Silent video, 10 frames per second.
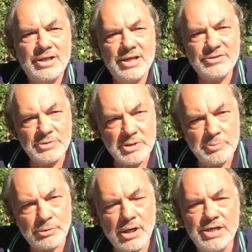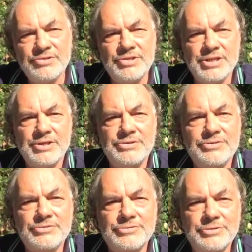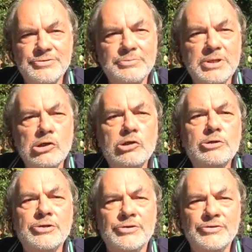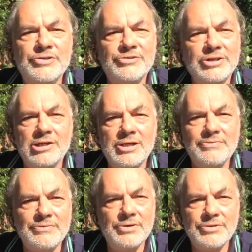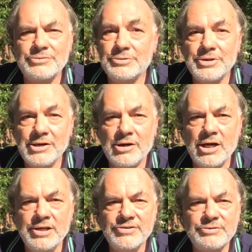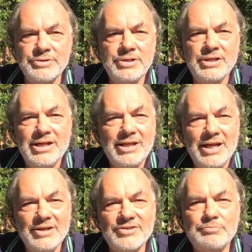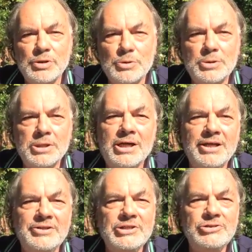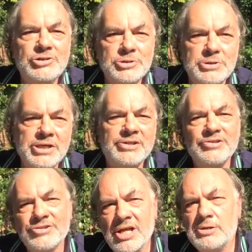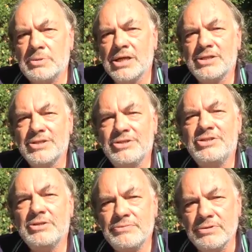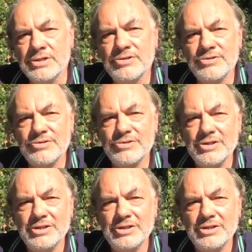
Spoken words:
As we embrace the other's truth, we learn to see life through their eyes, to explore and enjoy and celebrate the difference.